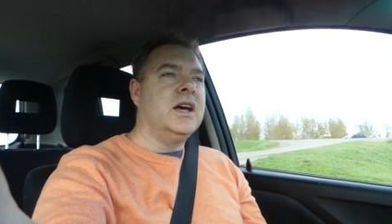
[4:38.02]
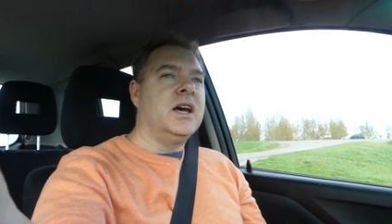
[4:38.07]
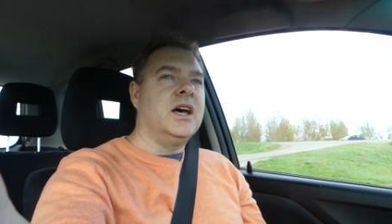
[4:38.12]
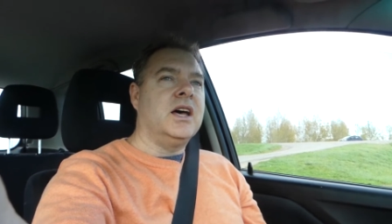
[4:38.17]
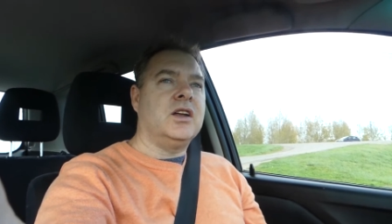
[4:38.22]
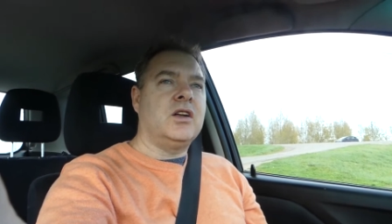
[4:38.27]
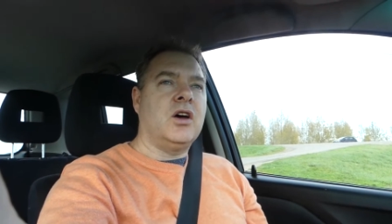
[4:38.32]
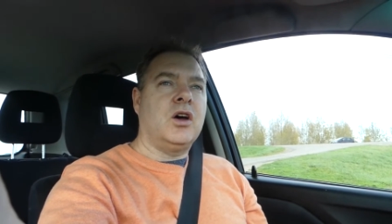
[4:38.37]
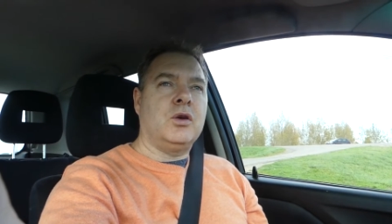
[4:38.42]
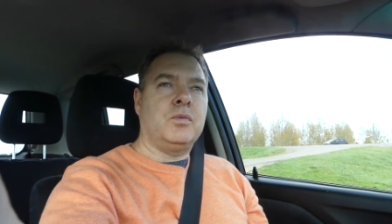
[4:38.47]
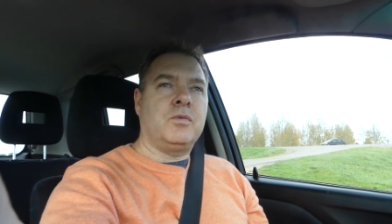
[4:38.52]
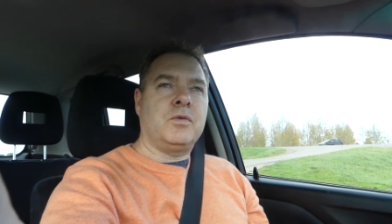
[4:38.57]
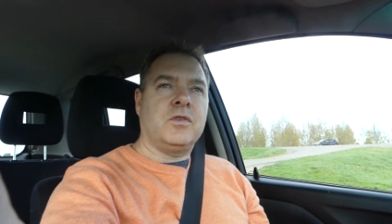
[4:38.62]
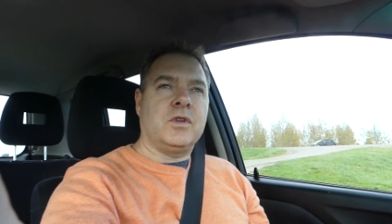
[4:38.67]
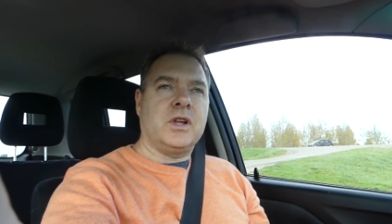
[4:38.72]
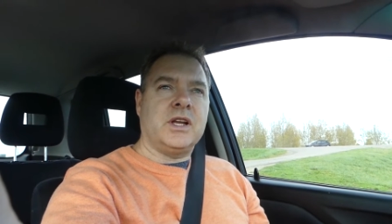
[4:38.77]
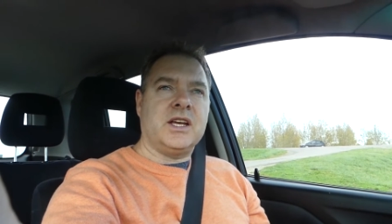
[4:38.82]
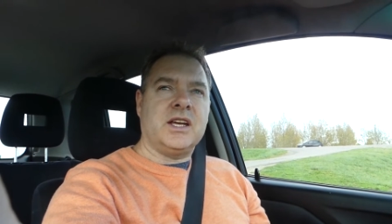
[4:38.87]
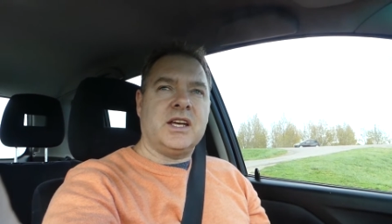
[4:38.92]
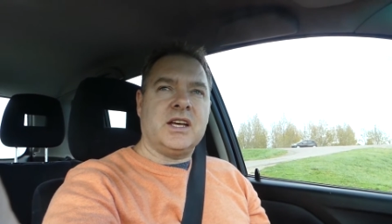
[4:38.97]
and
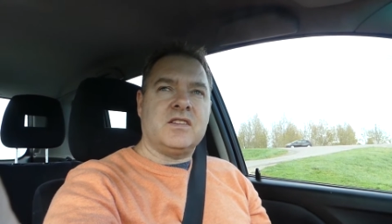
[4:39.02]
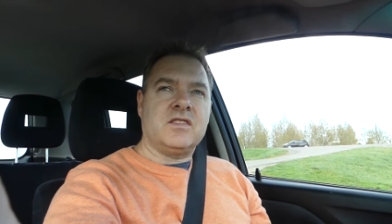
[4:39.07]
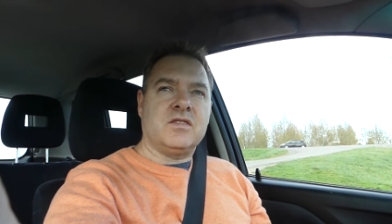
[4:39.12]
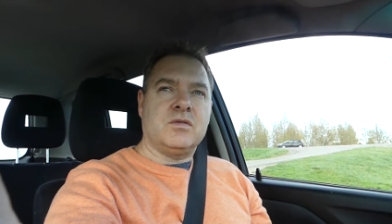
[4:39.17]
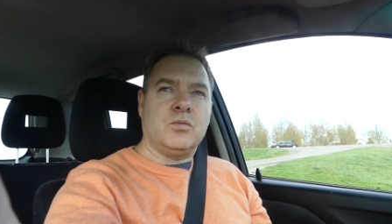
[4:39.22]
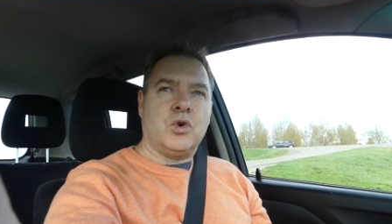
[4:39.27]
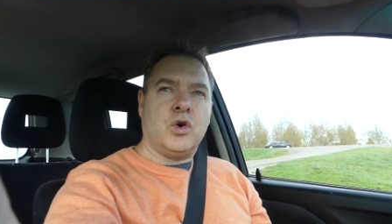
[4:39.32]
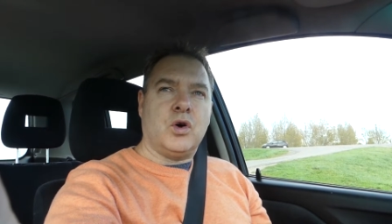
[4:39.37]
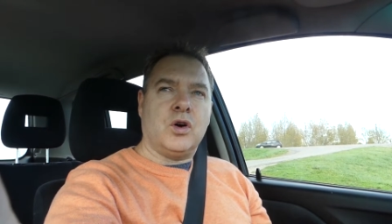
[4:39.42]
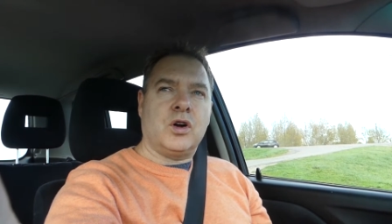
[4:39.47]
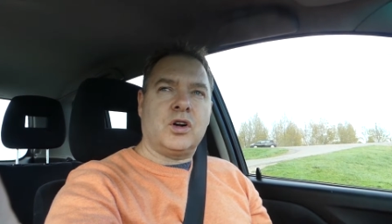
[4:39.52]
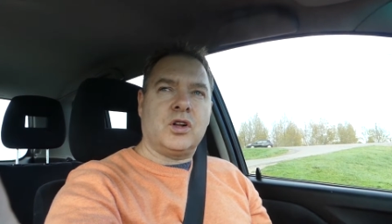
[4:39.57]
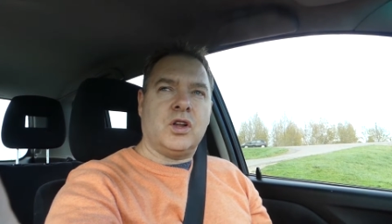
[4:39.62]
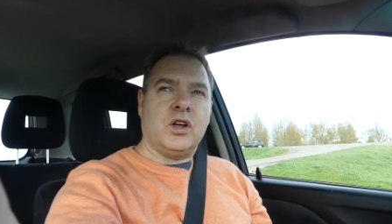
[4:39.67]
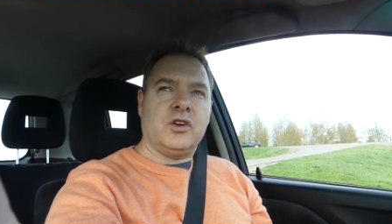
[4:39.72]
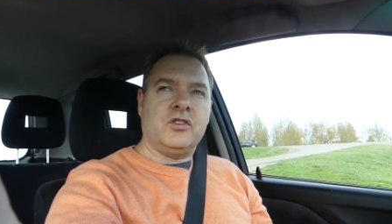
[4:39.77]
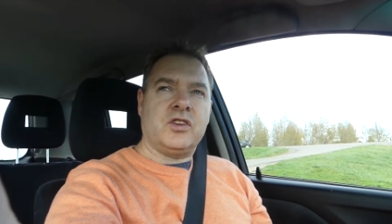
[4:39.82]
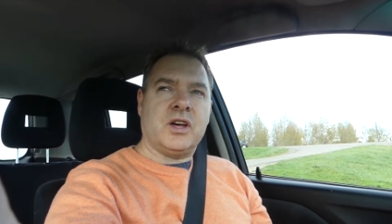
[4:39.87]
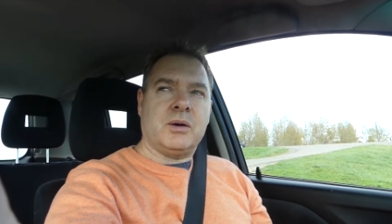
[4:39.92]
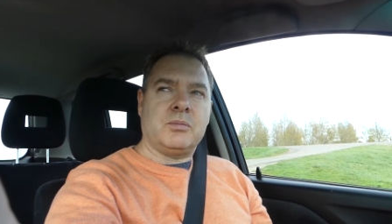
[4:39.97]
hopefully get some more
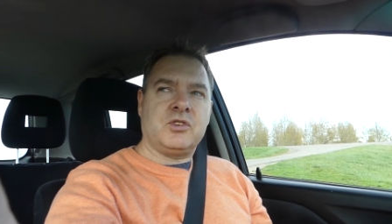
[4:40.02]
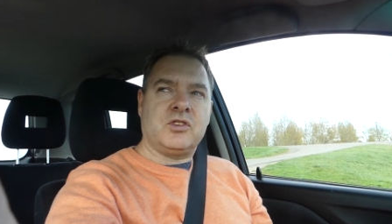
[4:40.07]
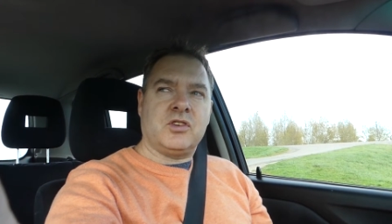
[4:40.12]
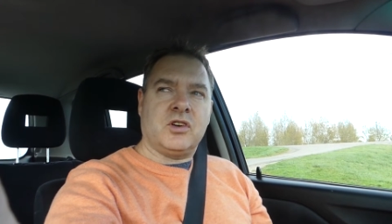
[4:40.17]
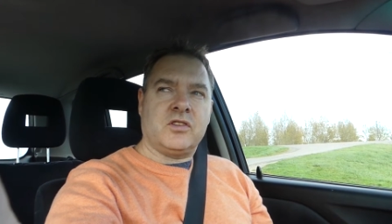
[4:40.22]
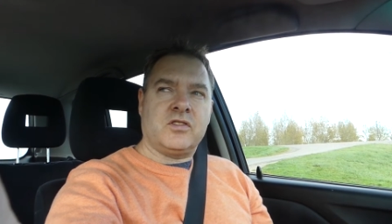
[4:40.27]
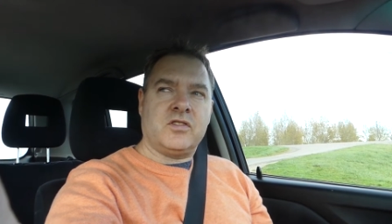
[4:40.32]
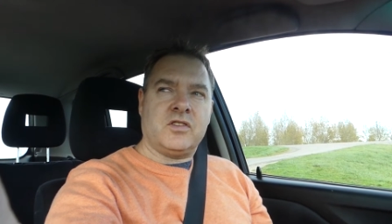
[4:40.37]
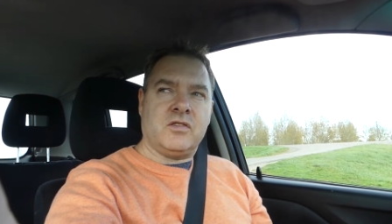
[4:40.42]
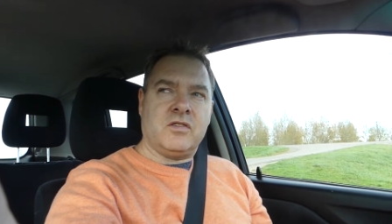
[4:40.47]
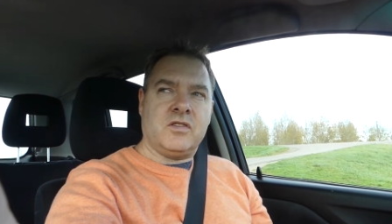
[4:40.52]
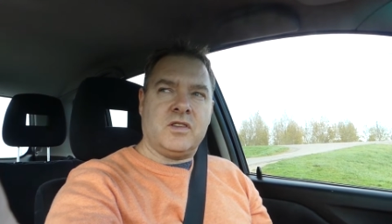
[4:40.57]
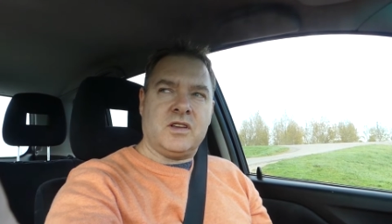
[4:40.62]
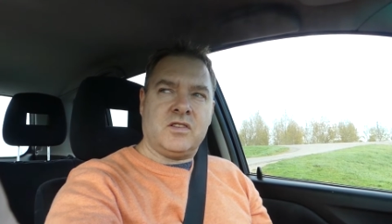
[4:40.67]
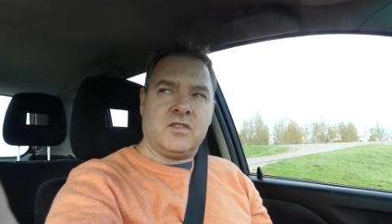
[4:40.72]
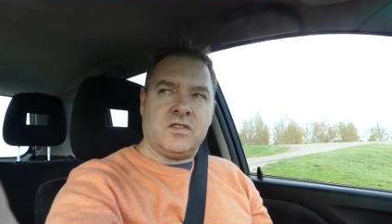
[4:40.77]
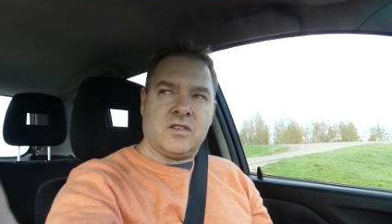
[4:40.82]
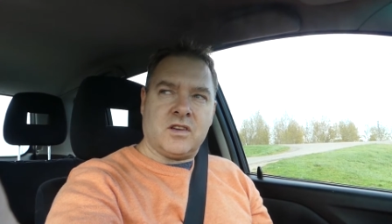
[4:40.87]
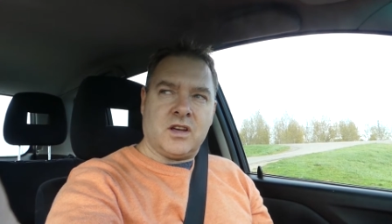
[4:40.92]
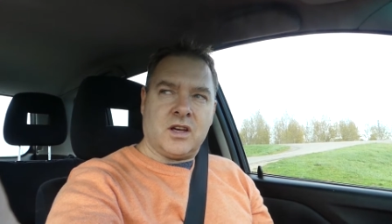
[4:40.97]
close-up shots of
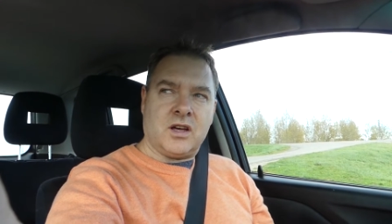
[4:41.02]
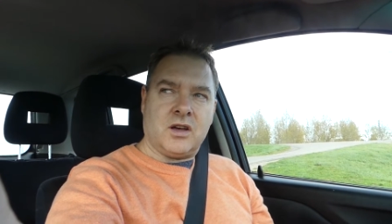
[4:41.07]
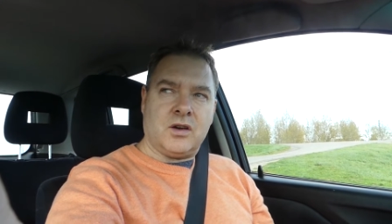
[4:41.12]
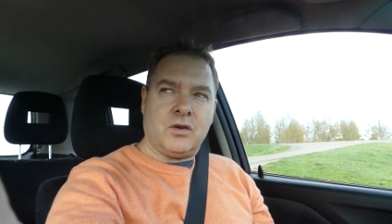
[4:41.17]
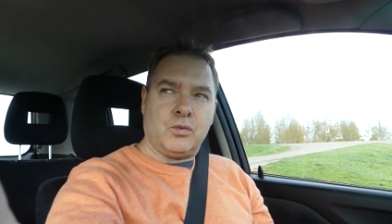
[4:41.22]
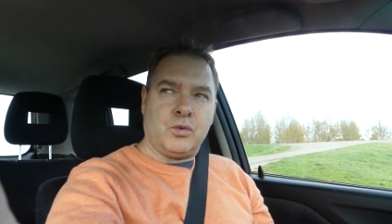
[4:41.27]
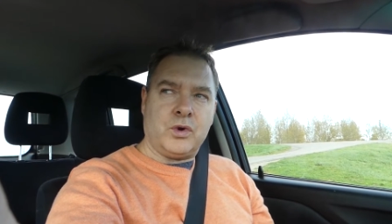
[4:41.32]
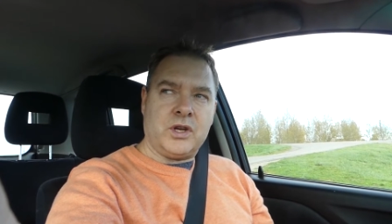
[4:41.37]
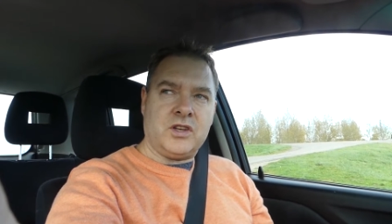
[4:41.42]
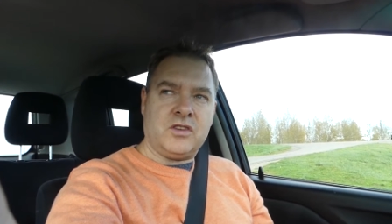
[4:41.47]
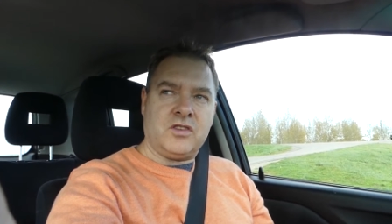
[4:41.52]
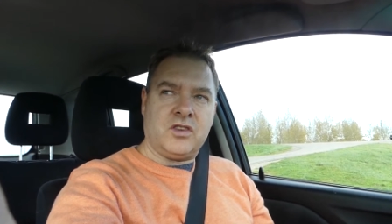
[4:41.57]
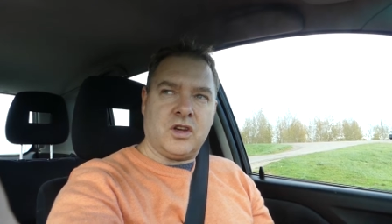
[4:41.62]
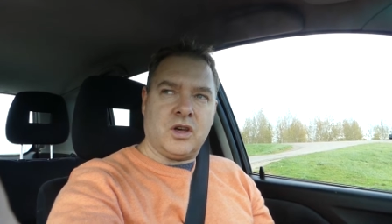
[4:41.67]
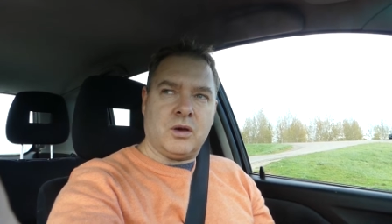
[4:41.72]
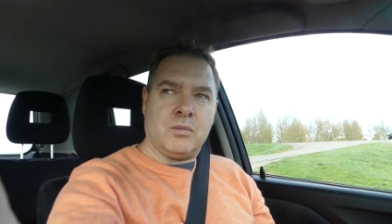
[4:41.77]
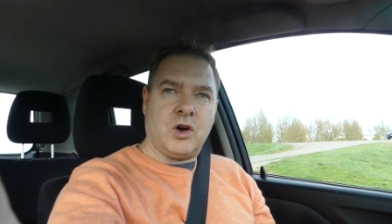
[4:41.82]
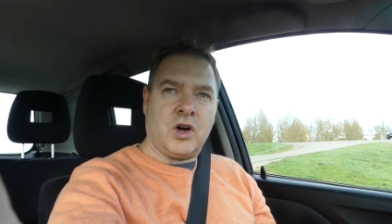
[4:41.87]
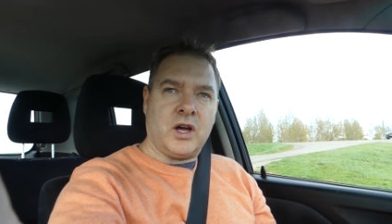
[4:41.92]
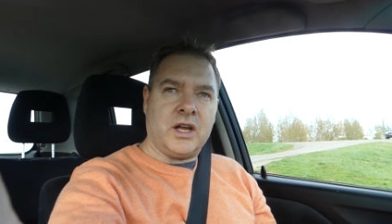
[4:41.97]
this wind
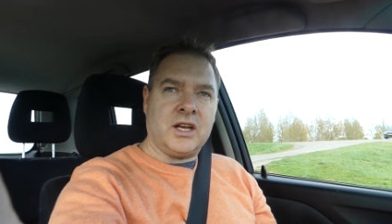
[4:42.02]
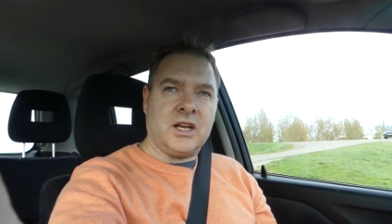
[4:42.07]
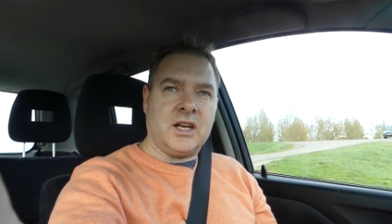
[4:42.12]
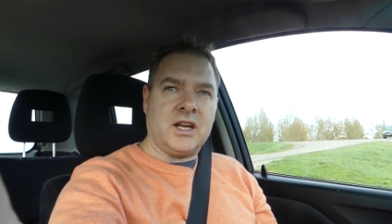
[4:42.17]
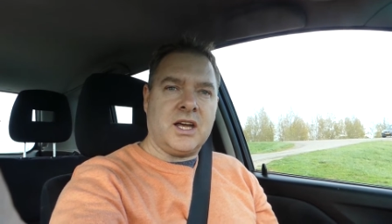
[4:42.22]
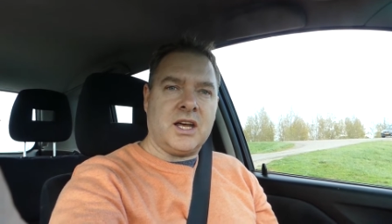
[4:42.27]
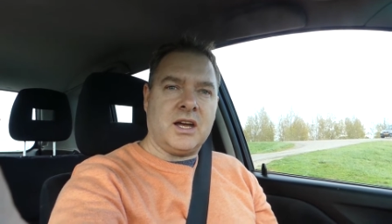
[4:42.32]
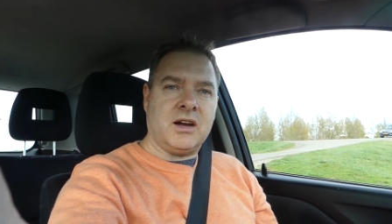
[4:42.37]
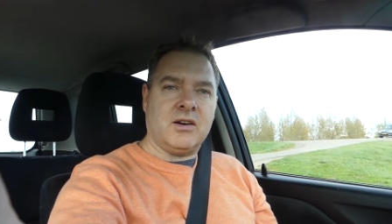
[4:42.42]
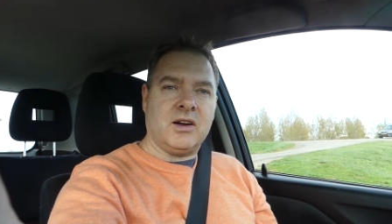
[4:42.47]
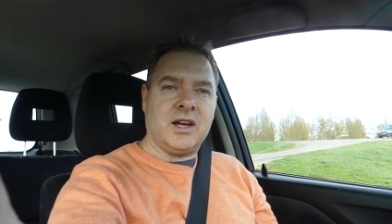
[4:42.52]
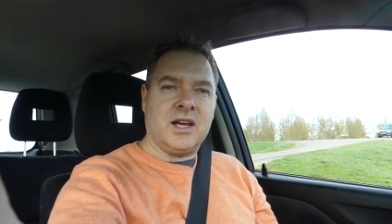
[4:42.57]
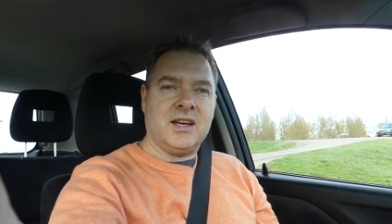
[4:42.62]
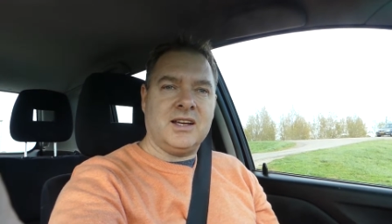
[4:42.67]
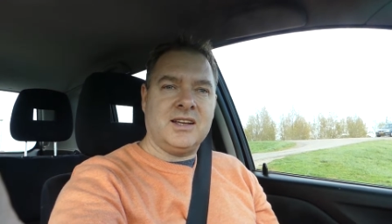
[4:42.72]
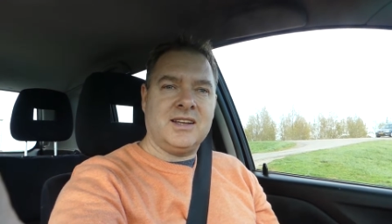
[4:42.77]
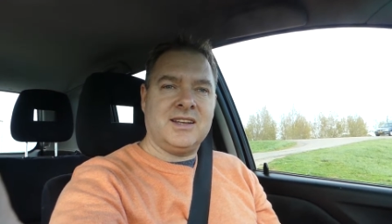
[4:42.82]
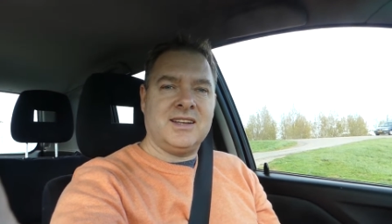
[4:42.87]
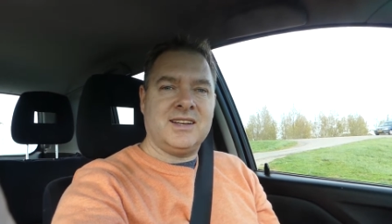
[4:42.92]
turbine area.